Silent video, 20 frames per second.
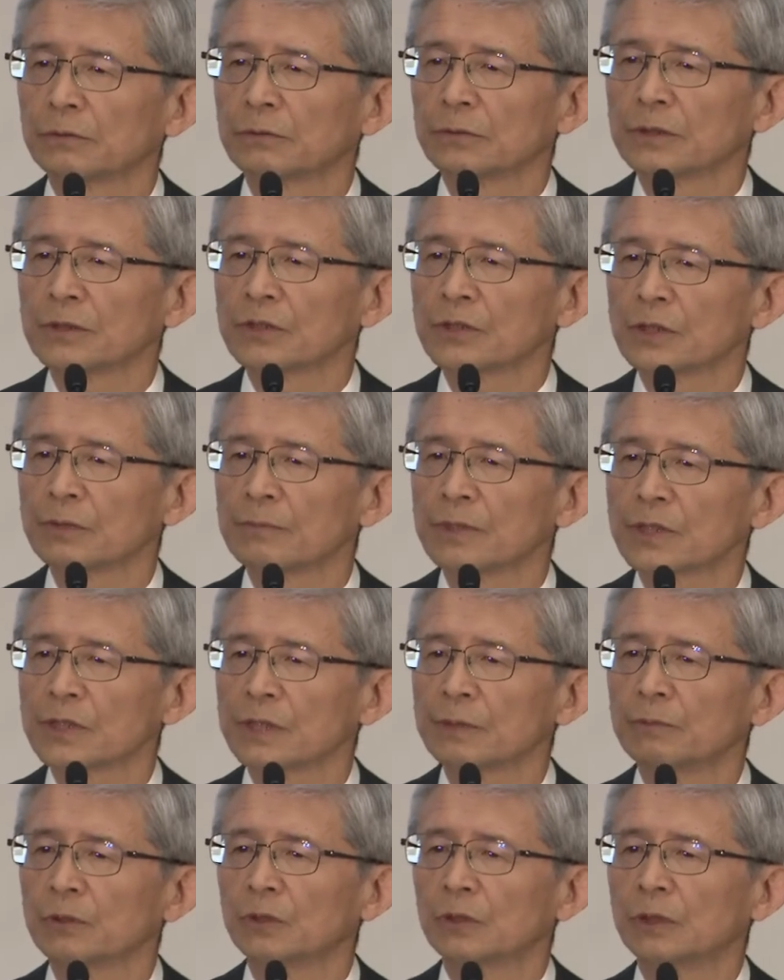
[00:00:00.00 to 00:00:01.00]
what is
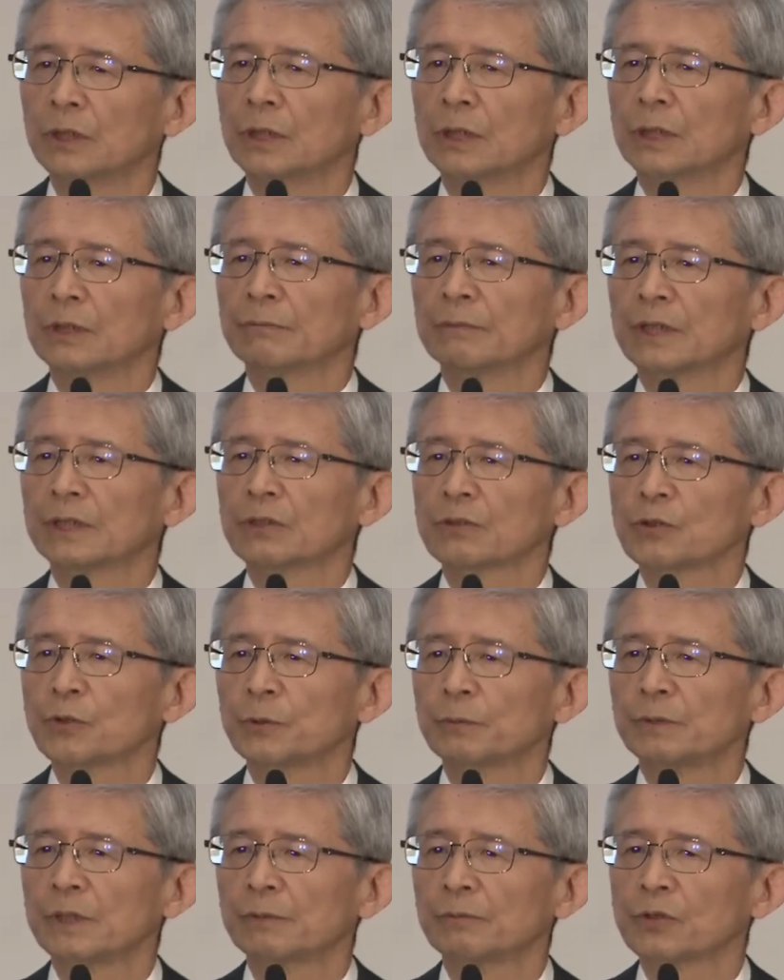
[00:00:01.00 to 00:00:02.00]
going to happen
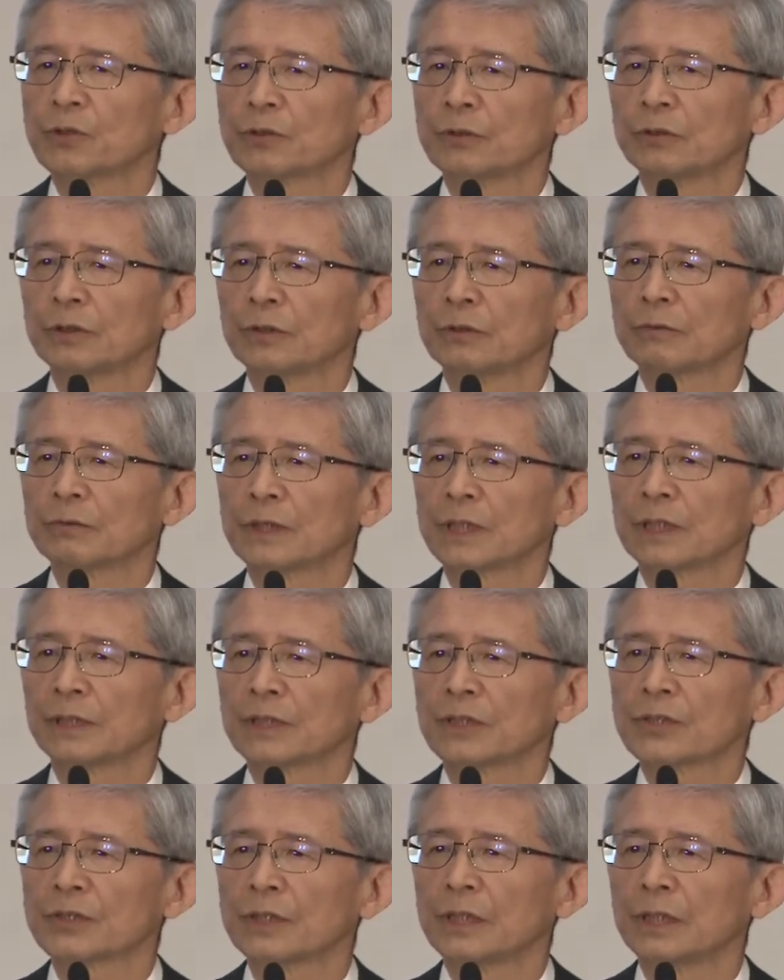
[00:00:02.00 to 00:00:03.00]
uh, around what
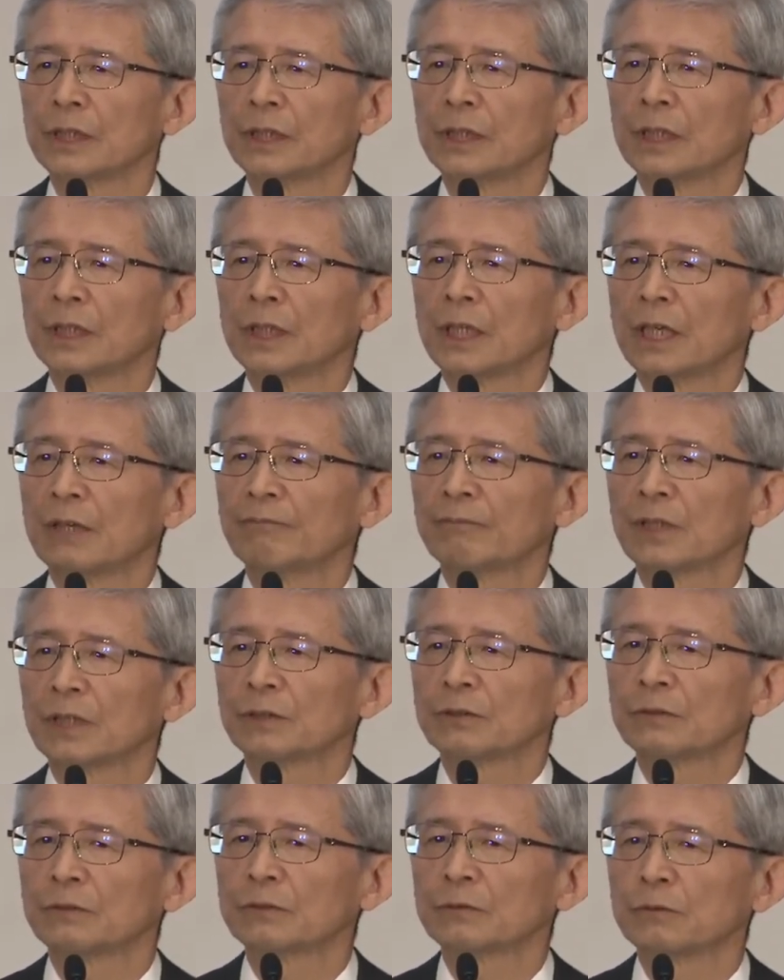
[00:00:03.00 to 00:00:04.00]
time uh,
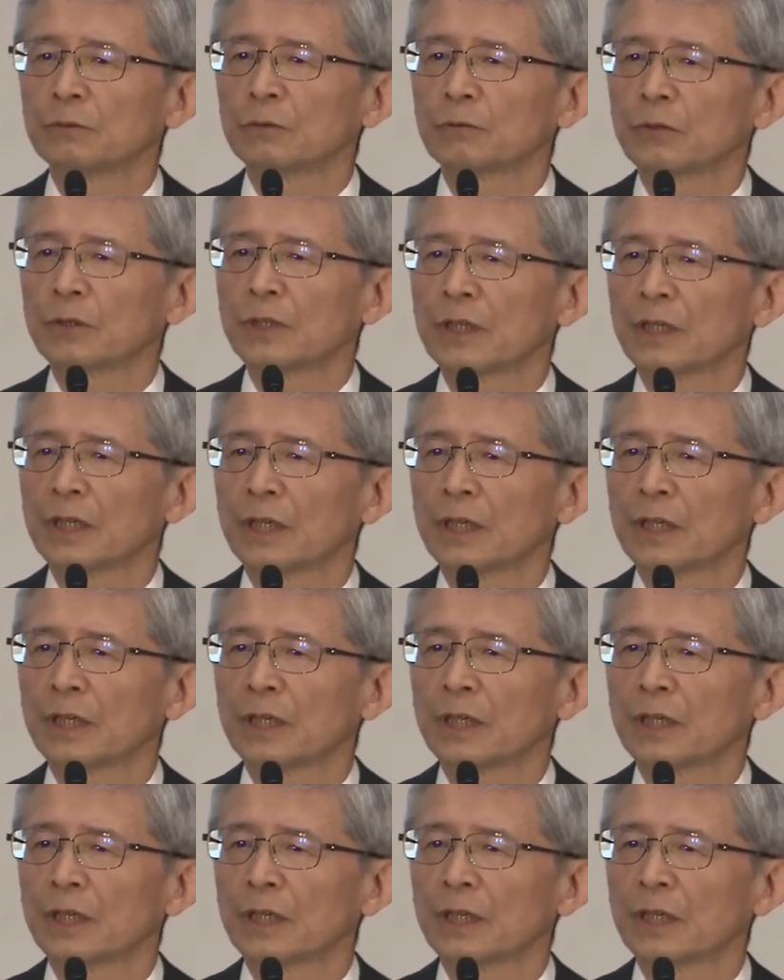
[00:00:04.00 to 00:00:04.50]
is not clear.